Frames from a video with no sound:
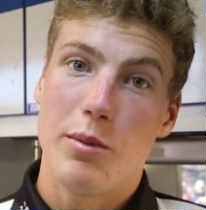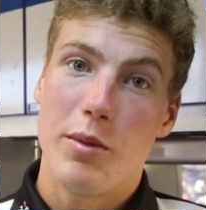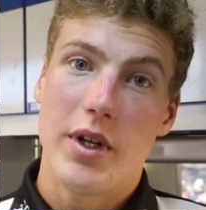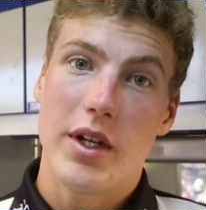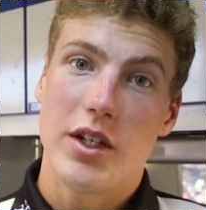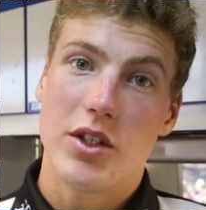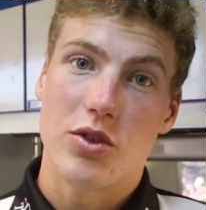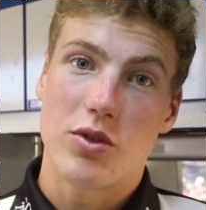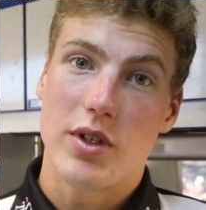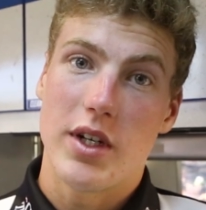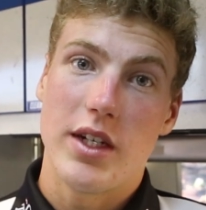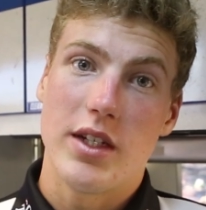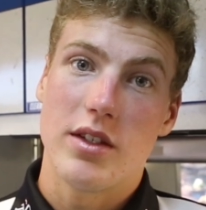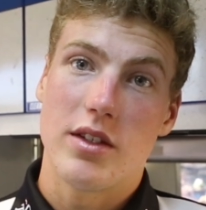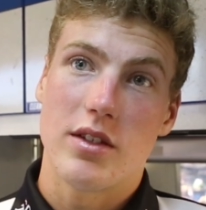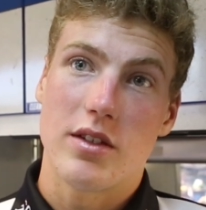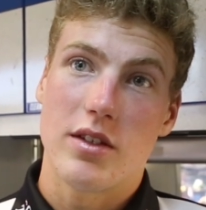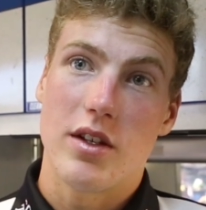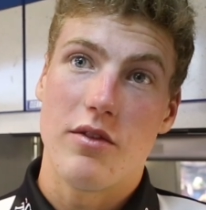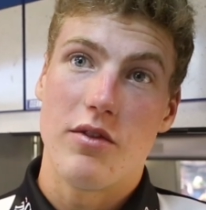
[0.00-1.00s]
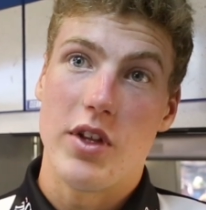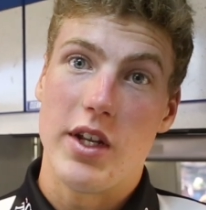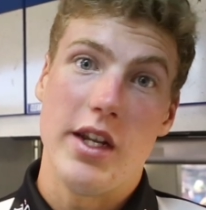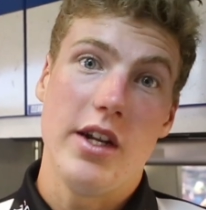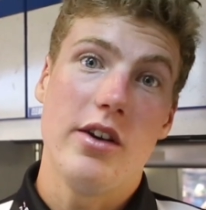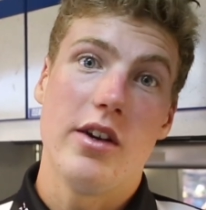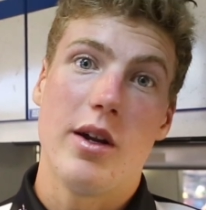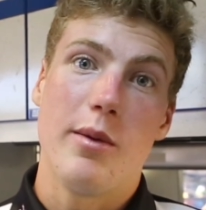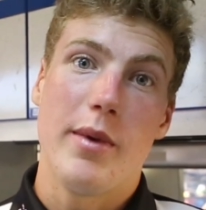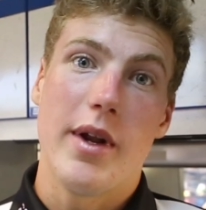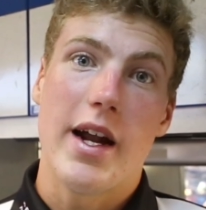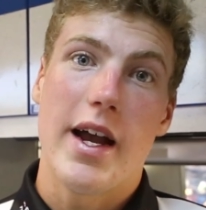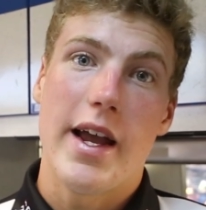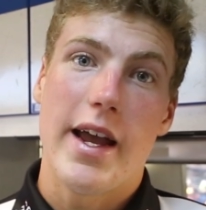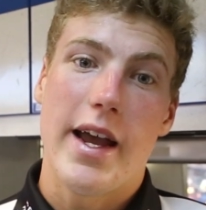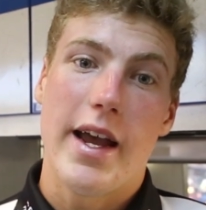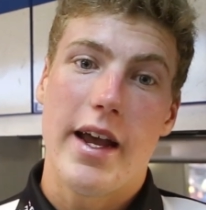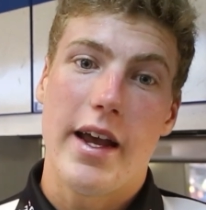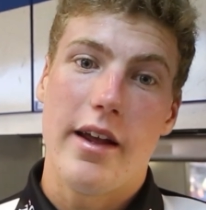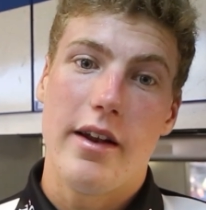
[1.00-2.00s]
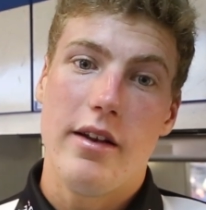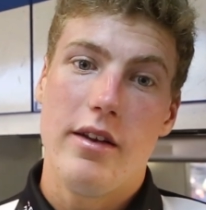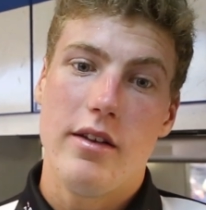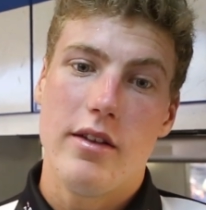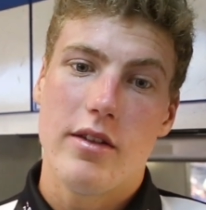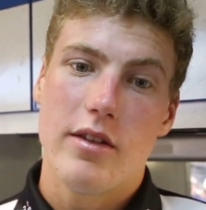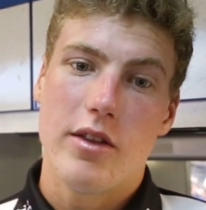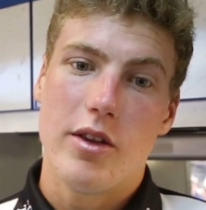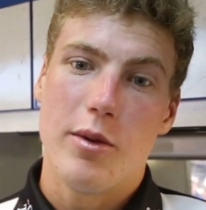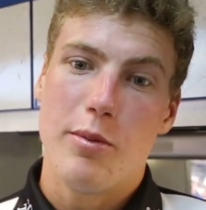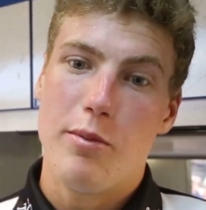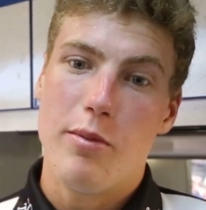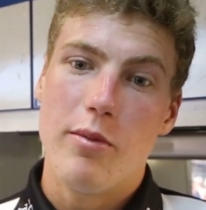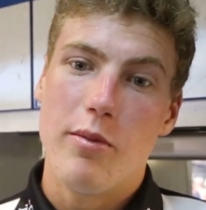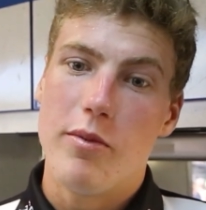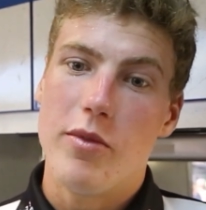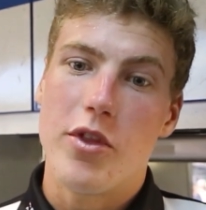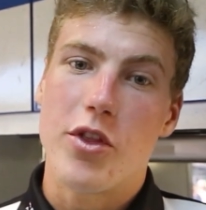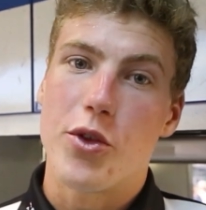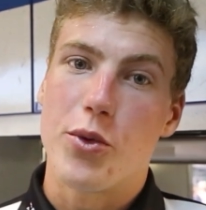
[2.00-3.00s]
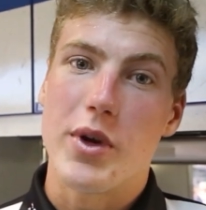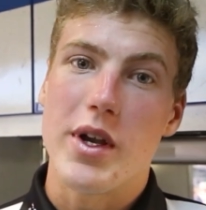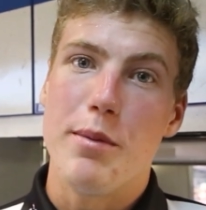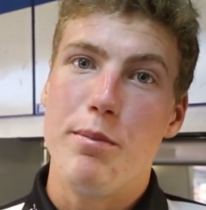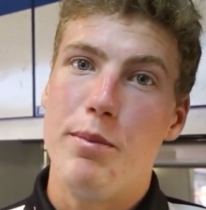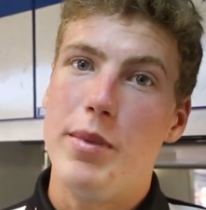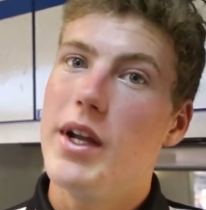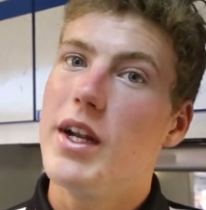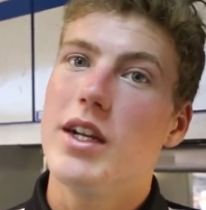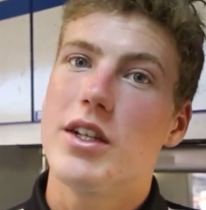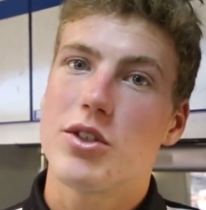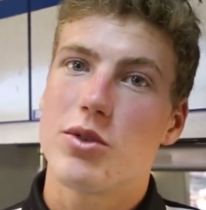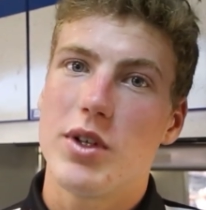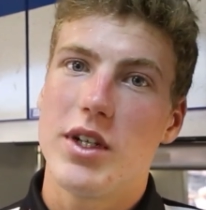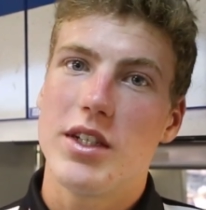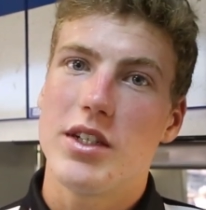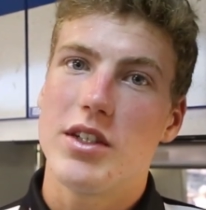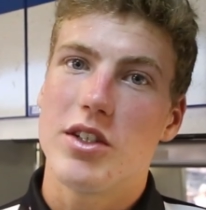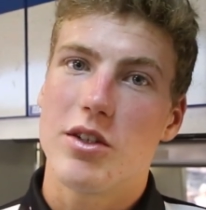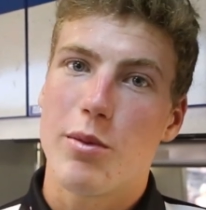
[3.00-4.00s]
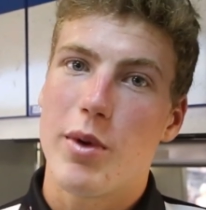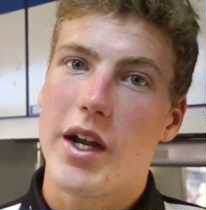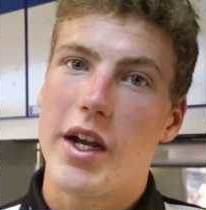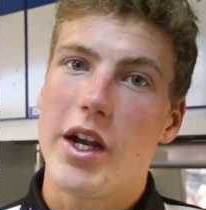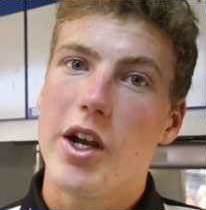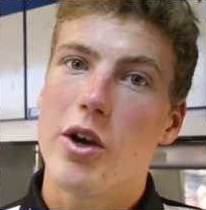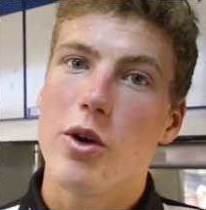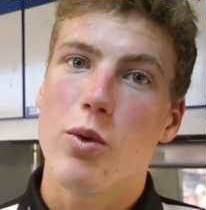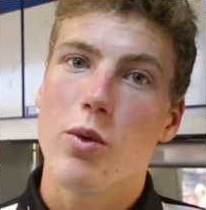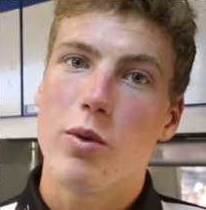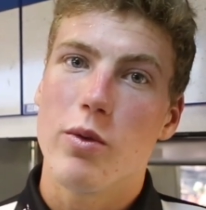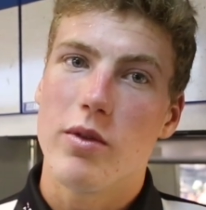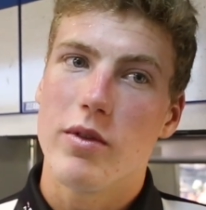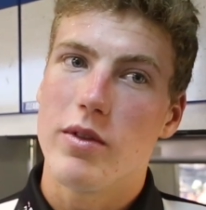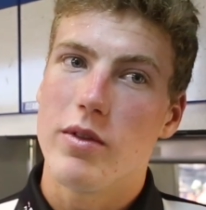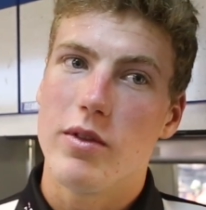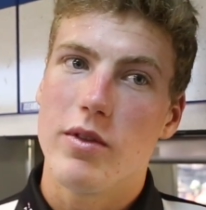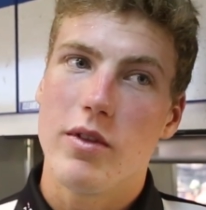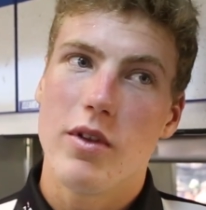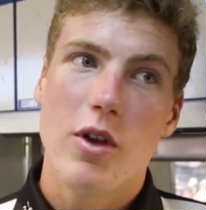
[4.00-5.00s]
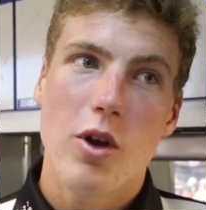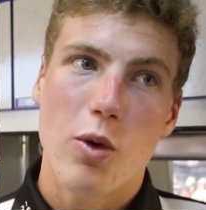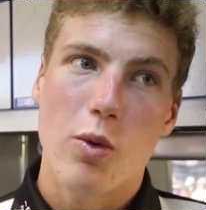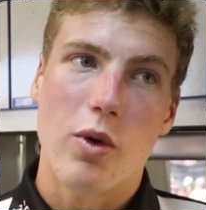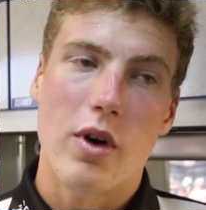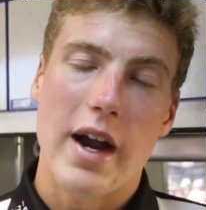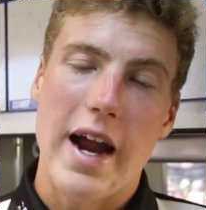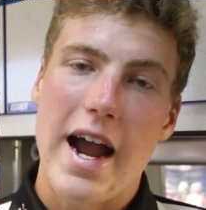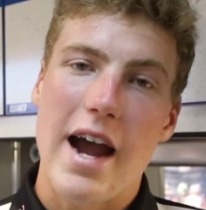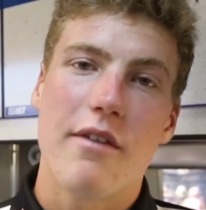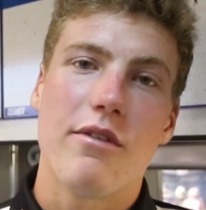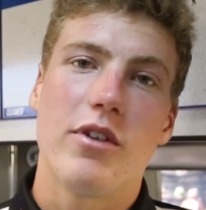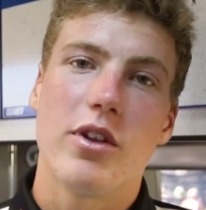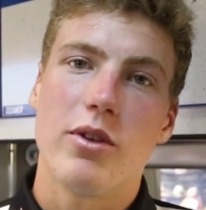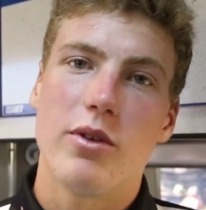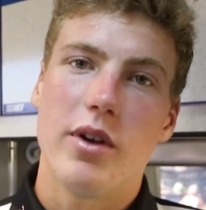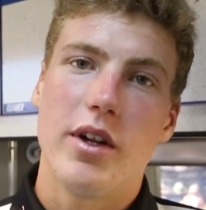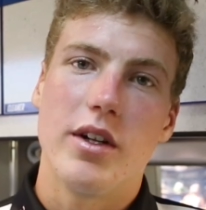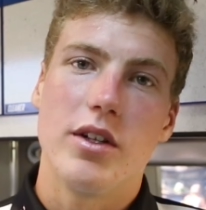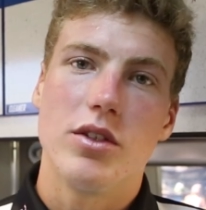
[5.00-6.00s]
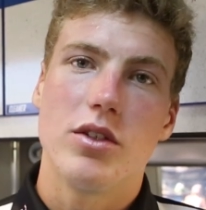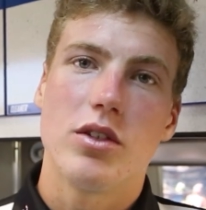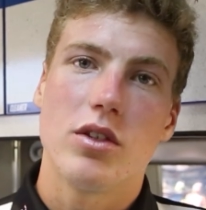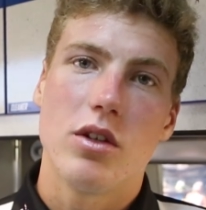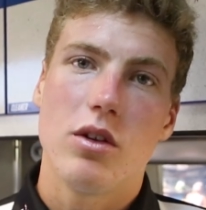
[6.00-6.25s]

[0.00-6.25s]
the biggest race of the year. I mean, I had the three biggest races of my year were after Loretta's.